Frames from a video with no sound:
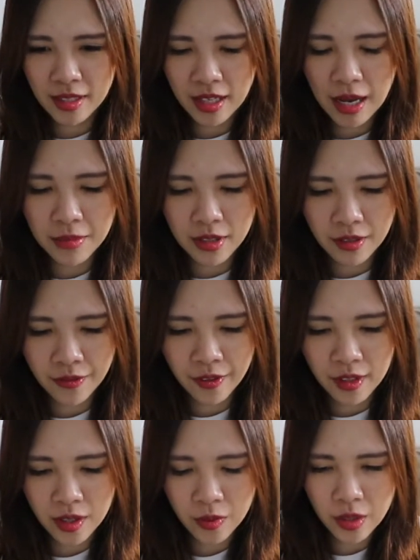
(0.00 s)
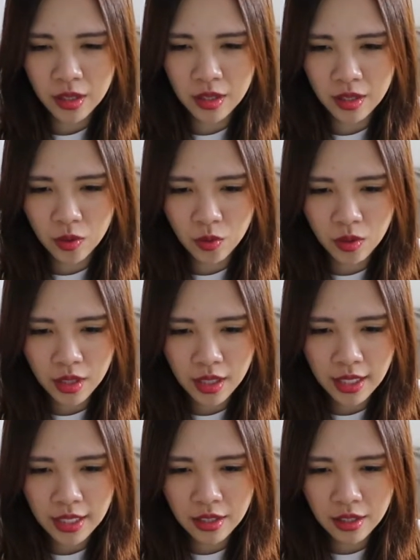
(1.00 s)
I'm gonna fill it with
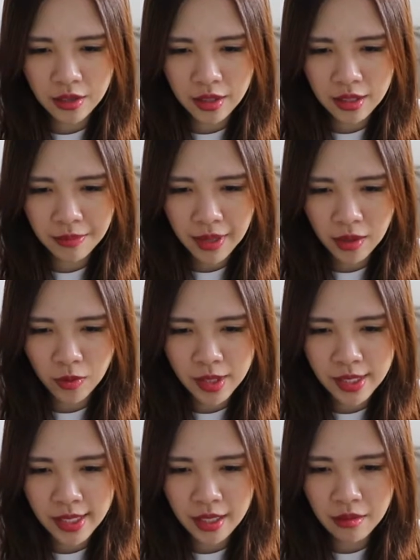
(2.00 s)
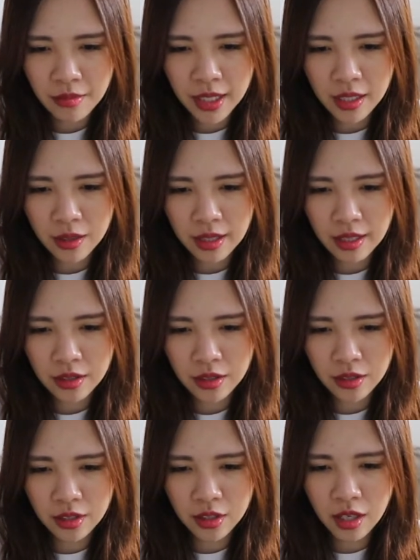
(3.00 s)
water until it's about 1 centimeter
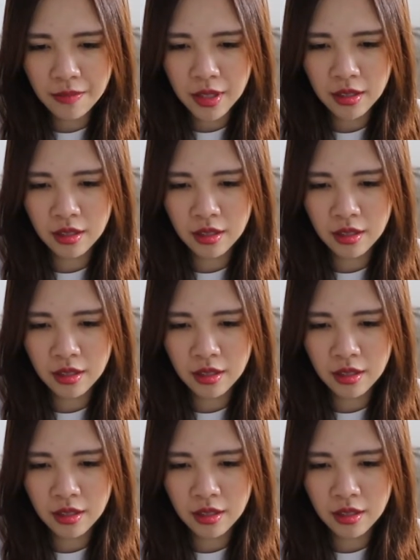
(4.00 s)
to the top.